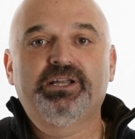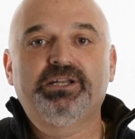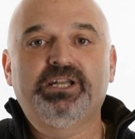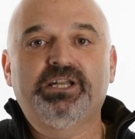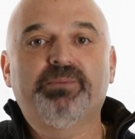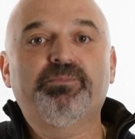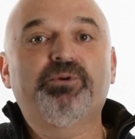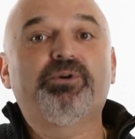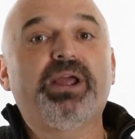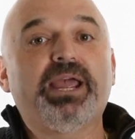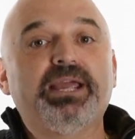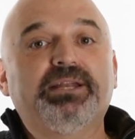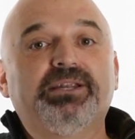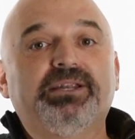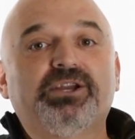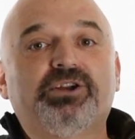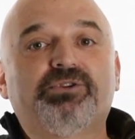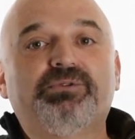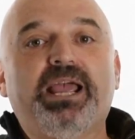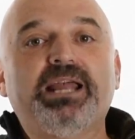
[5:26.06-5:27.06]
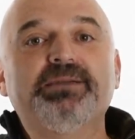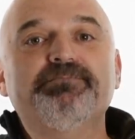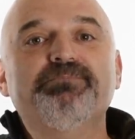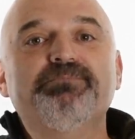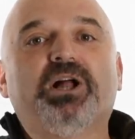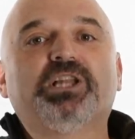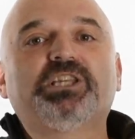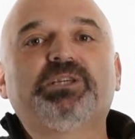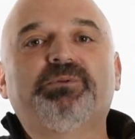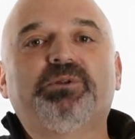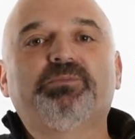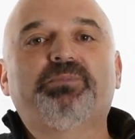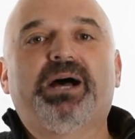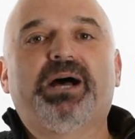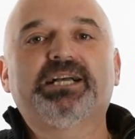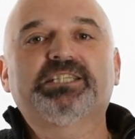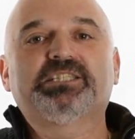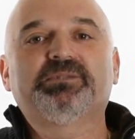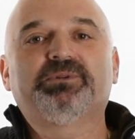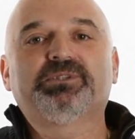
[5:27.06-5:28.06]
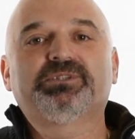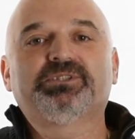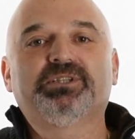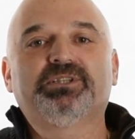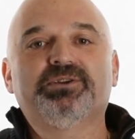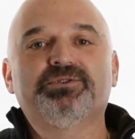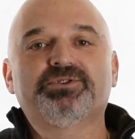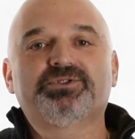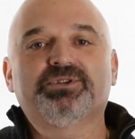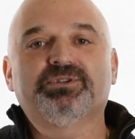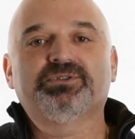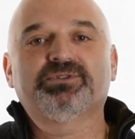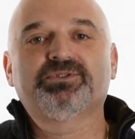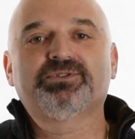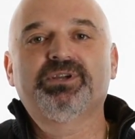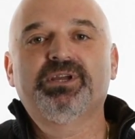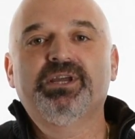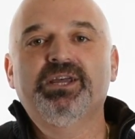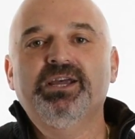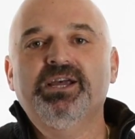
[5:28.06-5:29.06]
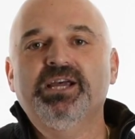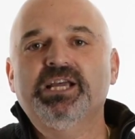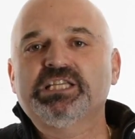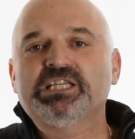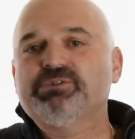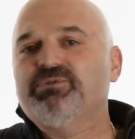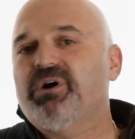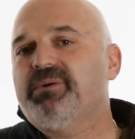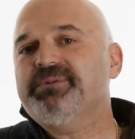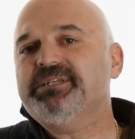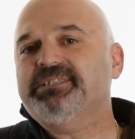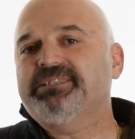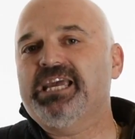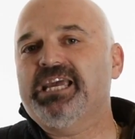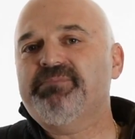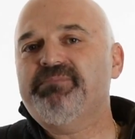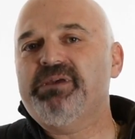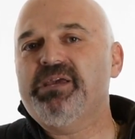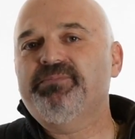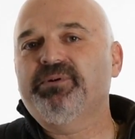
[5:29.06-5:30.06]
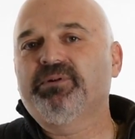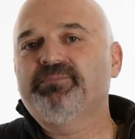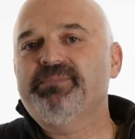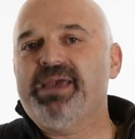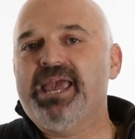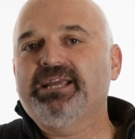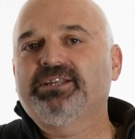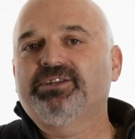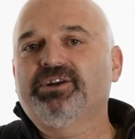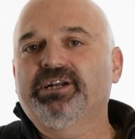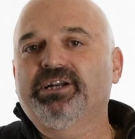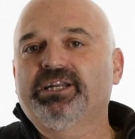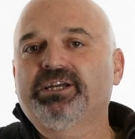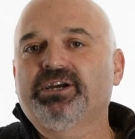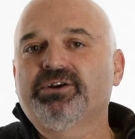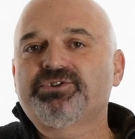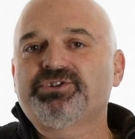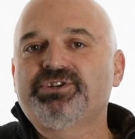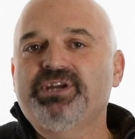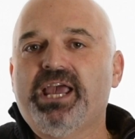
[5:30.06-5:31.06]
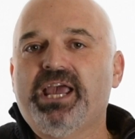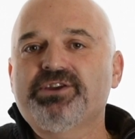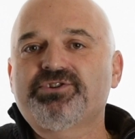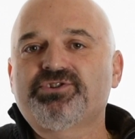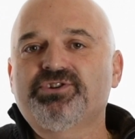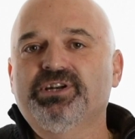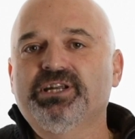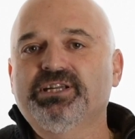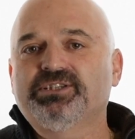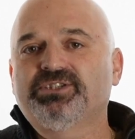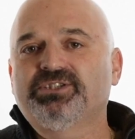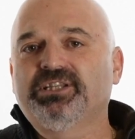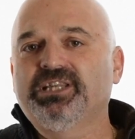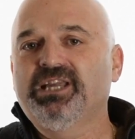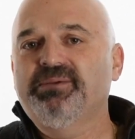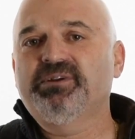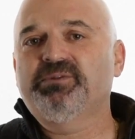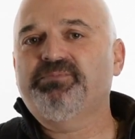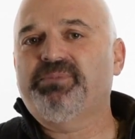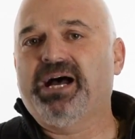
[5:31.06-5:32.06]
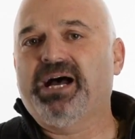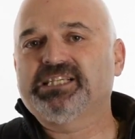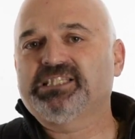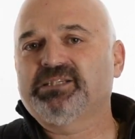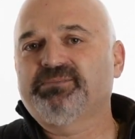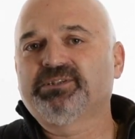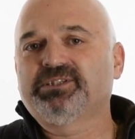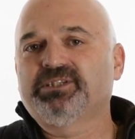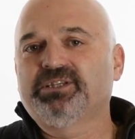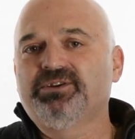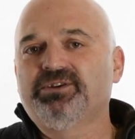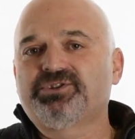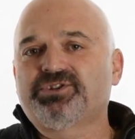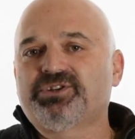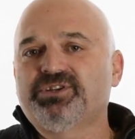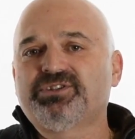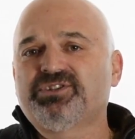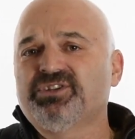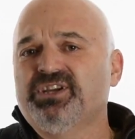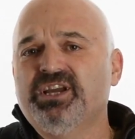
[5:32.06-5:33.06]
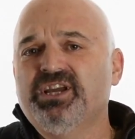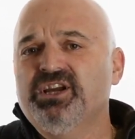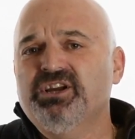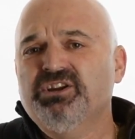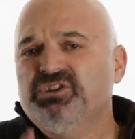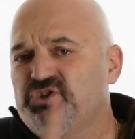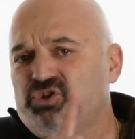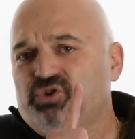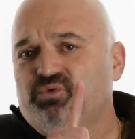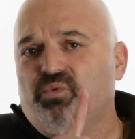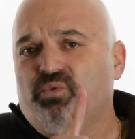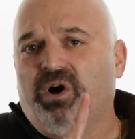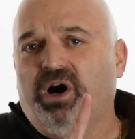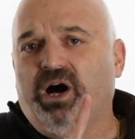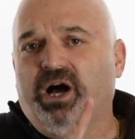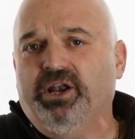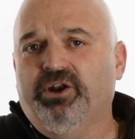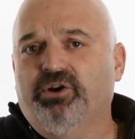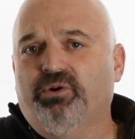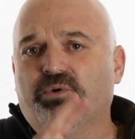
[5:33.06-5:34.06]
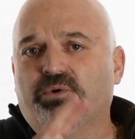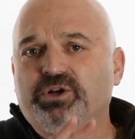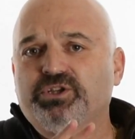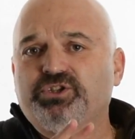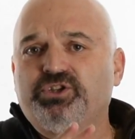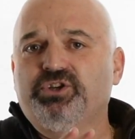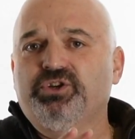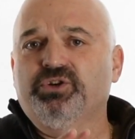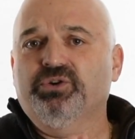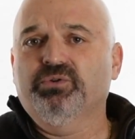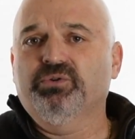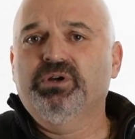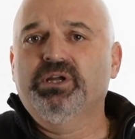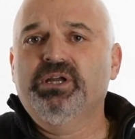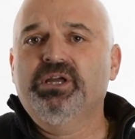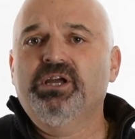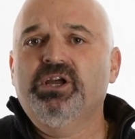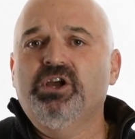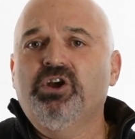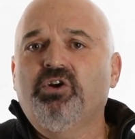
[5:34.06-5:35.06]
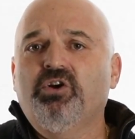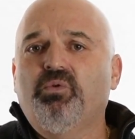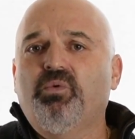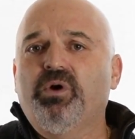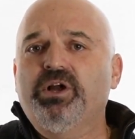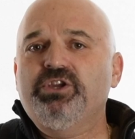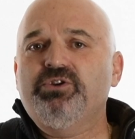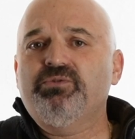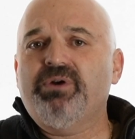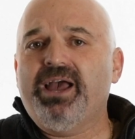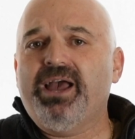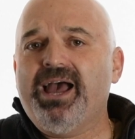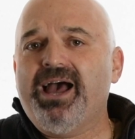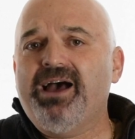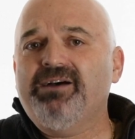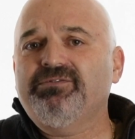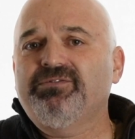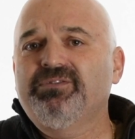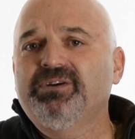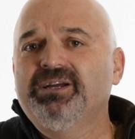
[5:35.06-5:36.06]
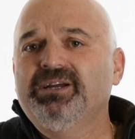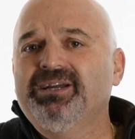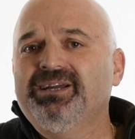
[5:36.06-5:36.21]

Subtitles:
Number 8, create multiple possible solutions. So one mistake people make during negotiation is to limit possible solutions to 1 or 2. When you have